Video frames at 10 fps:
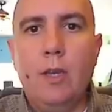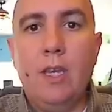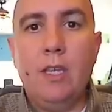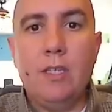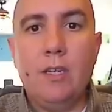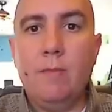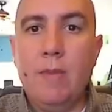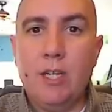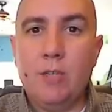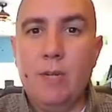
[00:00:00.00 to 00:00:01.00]
Incident
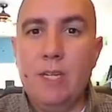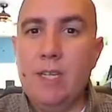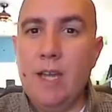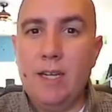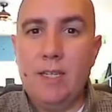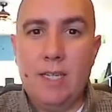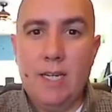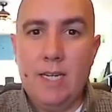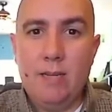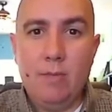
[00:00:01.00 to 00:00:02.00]
management is not a
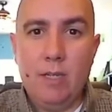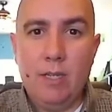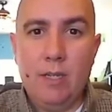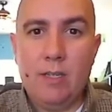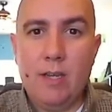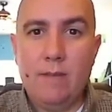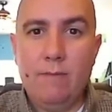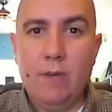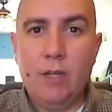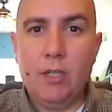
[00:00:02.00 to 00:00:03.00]
team, it is not a
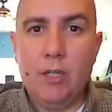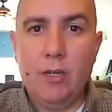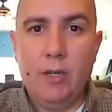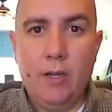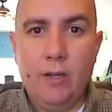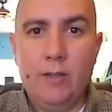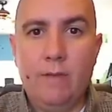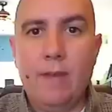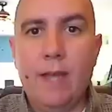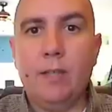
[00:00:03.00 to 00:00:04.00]
function, it is
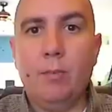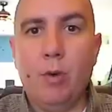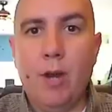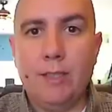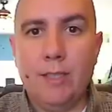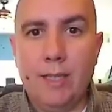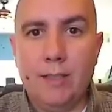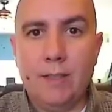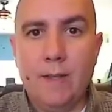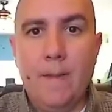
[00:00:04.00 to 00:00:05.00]
in fact a
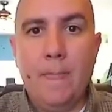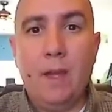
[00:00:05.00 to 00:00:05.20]
process.